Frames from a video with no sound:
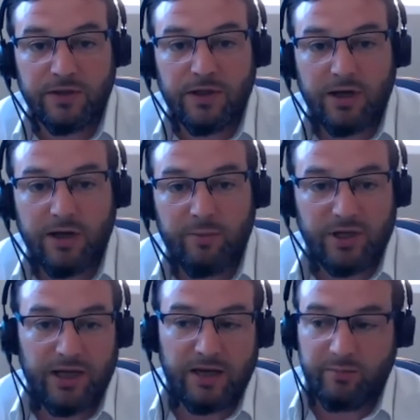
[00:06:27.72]
But
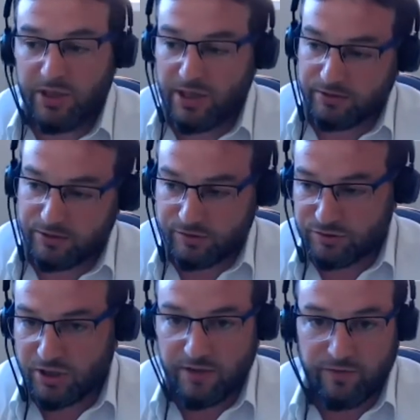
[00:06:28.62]
again, being able to just
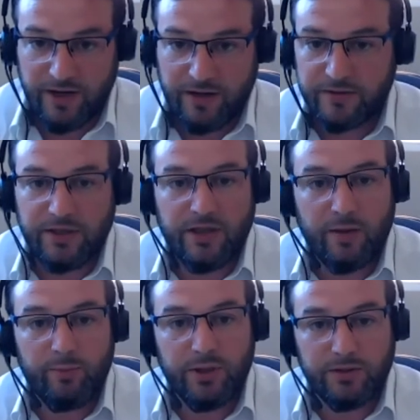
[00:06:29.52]
drive around, hit
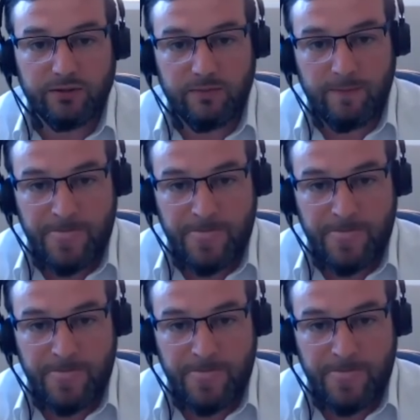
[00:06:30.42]
that button,